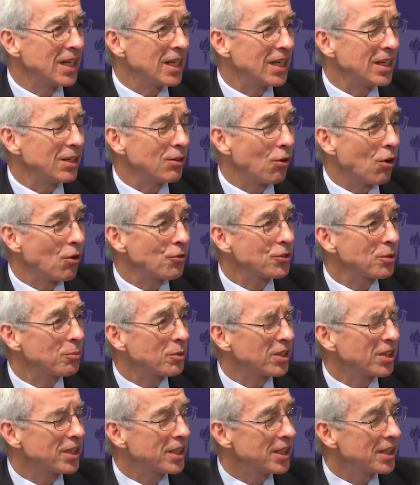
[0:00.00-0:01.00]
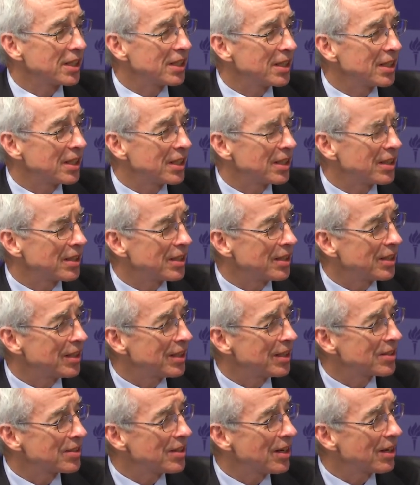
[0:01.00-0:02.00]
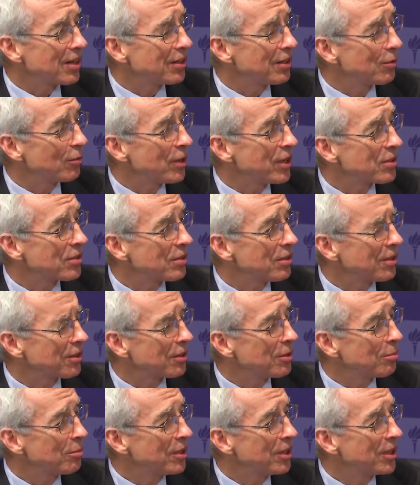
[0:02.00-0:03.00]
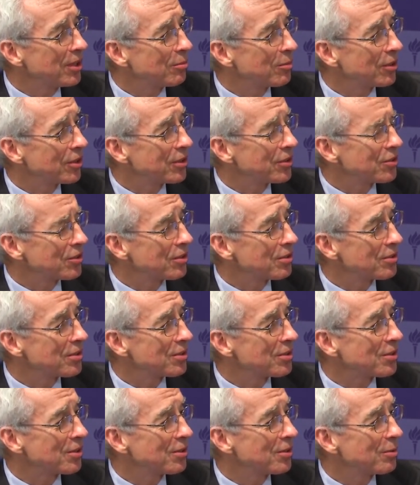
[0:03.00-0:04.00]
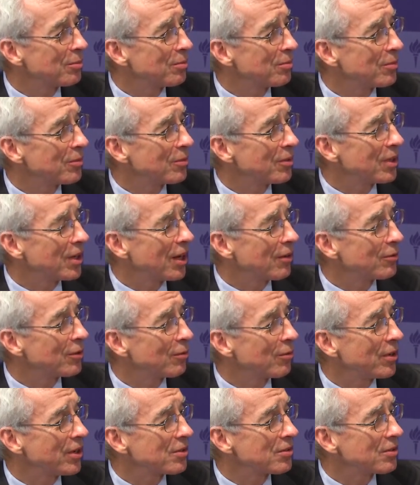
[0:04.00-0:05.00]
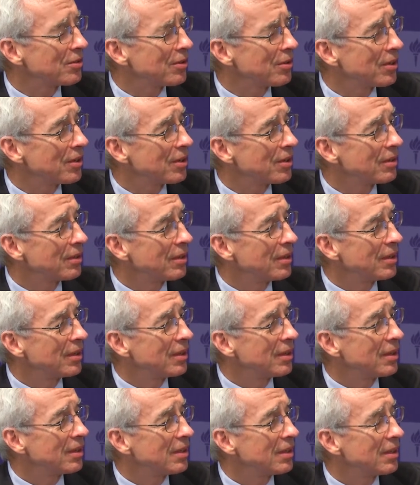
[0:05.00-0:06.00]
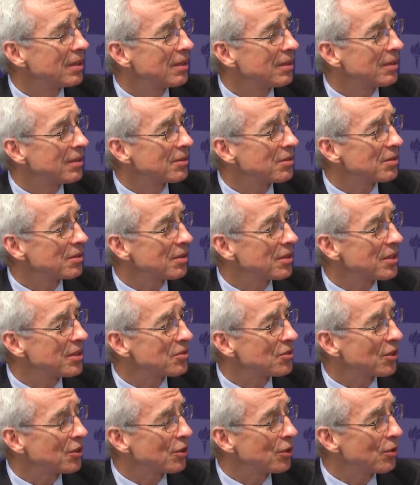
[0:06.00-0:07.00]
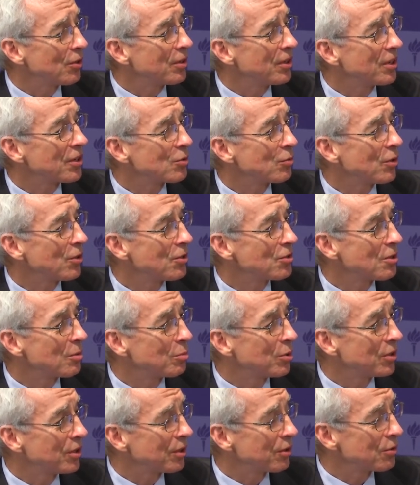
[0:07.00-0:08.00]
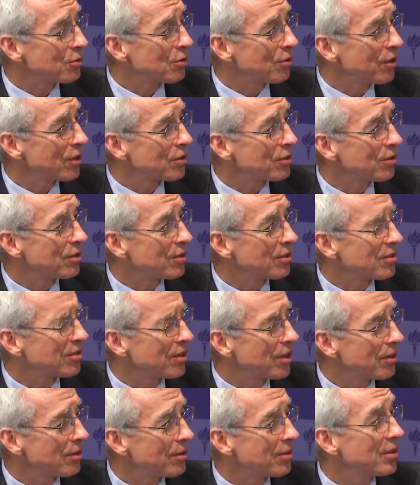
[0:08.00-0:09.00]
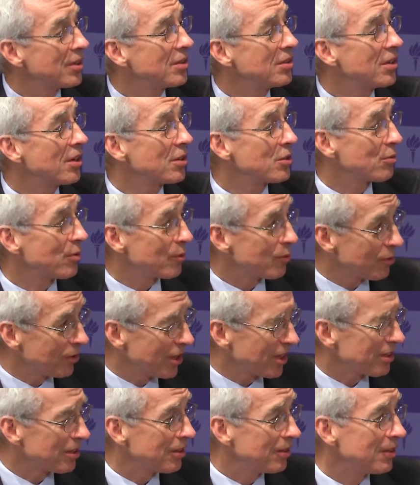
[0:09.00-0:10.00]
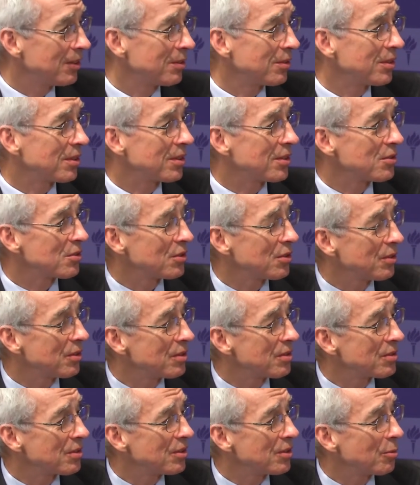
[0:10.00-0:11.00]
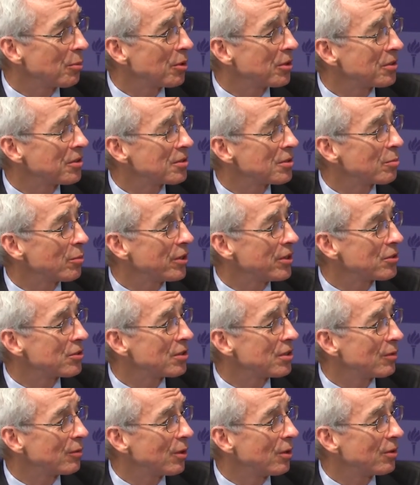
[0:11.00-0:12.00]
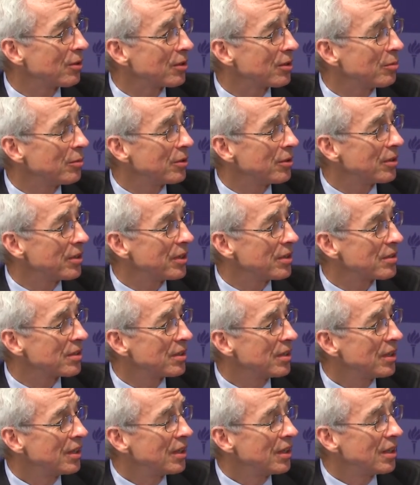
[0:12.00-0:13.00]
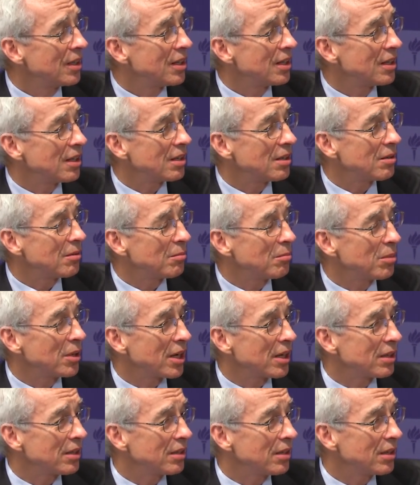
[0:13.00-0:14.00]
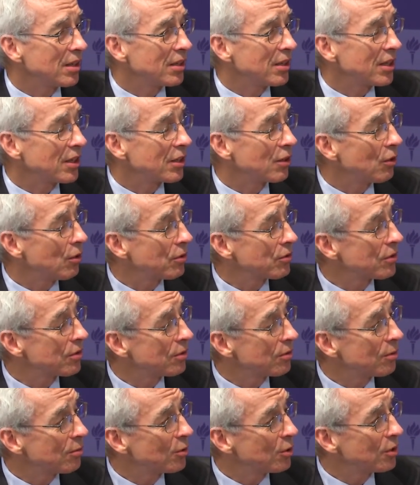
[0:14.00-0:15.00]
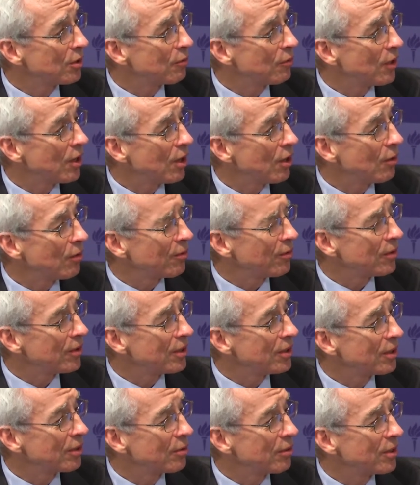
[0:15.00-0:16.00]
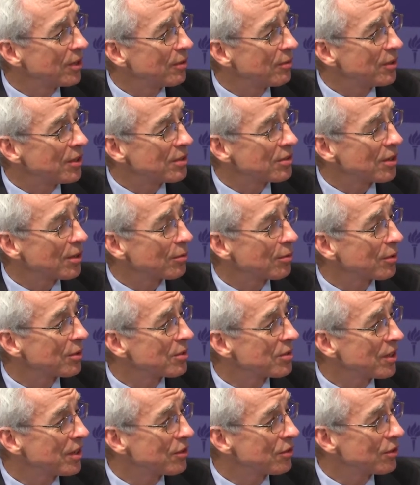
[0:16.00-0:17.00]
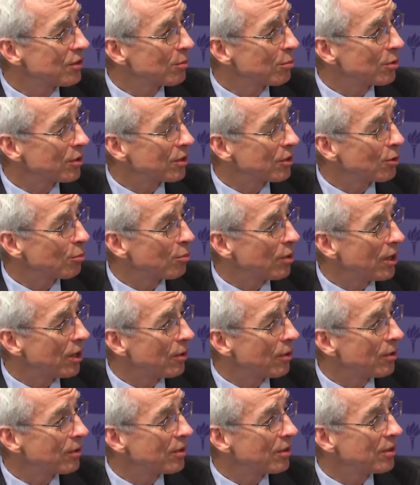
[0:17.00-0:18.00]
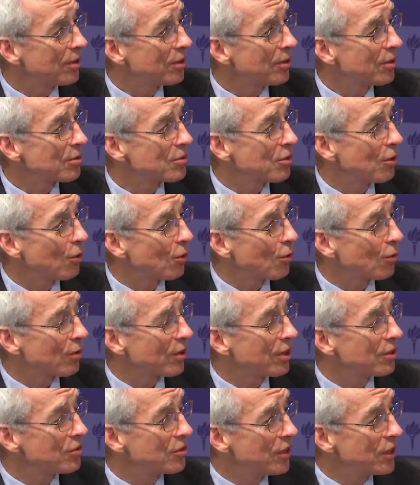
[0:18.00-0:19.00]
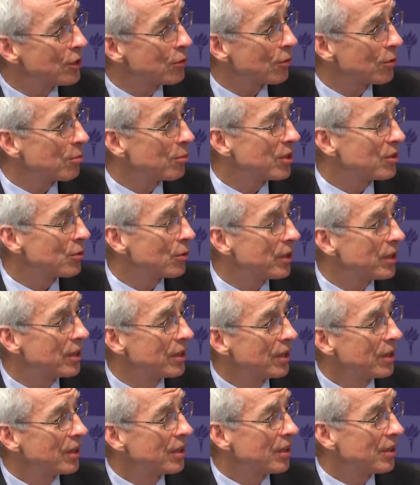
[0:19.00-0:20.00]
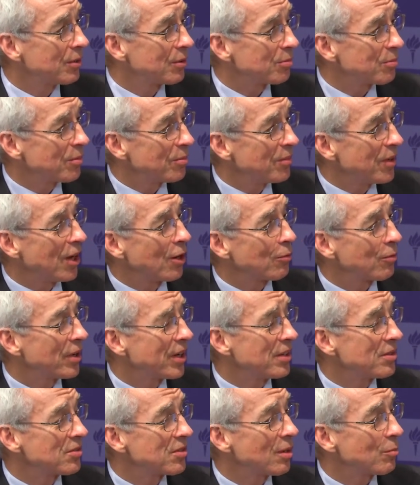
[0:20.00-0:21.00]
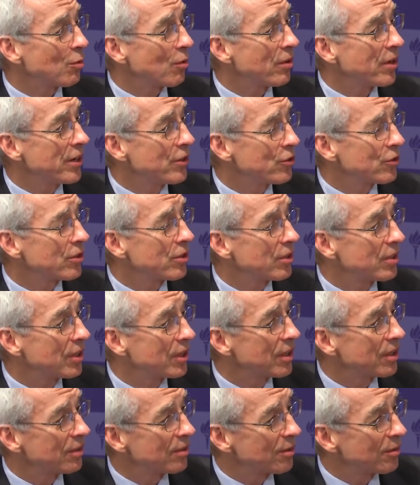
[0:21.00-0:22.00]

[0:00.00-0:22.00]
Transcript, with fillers: you know, ultimately, it, it it's not going to rest on competing militias. It's going to have to rest on uh, a security as well as a political structure at the center that does reflect, you know, the concerns and the participation of all the communities. Mm -hmm. uh, but I, I, think it also will involve a degree of decentralization of political power. There's a whole continuum between, you know, outright separation and